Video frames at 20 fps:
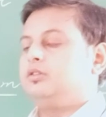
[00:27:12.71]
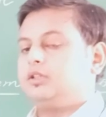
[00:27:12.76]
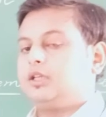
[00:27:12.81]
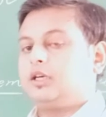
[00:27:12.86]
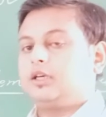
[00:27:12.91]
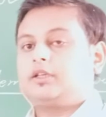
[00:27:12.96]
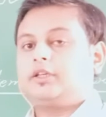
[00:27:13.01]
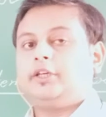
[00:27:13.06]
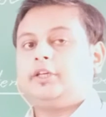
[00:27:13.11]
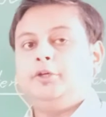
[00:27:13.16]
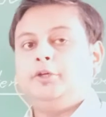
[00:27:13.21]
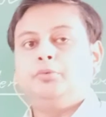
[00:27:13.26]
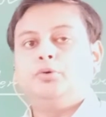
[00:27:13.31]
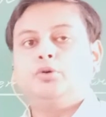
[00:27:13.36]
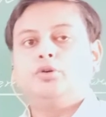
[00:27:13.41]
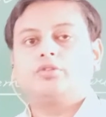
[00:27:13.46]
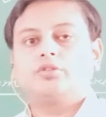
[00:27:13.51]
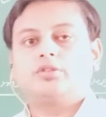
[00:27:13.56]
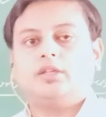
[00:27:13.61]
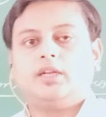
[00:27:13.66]
the
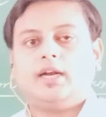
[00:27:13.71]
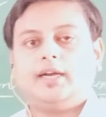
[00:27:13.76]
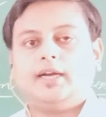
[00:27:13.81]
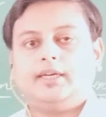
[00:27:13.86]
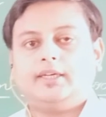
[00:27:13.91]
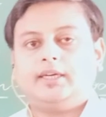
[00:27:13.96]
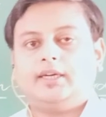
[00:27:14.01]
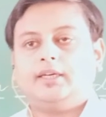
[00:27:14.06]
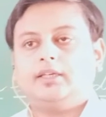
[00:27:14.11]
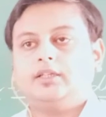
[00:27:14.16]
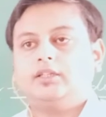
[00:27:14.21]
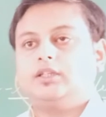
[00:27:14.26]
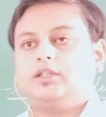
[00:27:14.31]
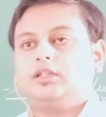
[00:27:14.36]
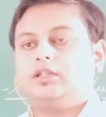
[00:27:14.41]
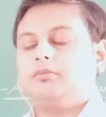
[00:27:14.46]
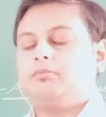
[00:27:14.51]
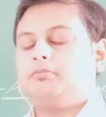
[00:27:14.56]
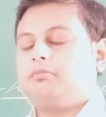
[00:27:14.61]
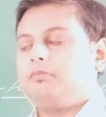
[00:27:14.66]
keyboard slide
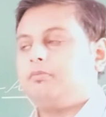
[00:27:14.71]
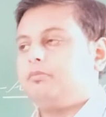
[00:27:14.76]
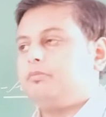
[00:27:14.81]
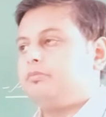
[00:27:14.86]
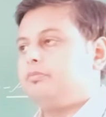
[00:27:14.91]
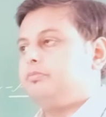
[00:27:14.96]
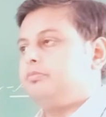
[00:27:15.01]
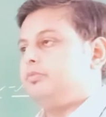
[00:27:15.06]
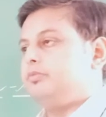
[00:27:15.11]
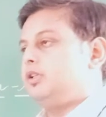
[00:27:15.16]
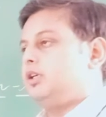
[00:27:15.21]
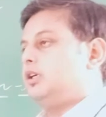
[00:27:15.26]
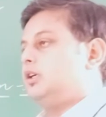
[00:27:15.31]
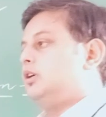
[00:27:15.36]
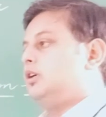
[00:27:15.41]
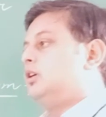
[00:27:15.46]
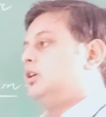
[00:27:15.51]
and the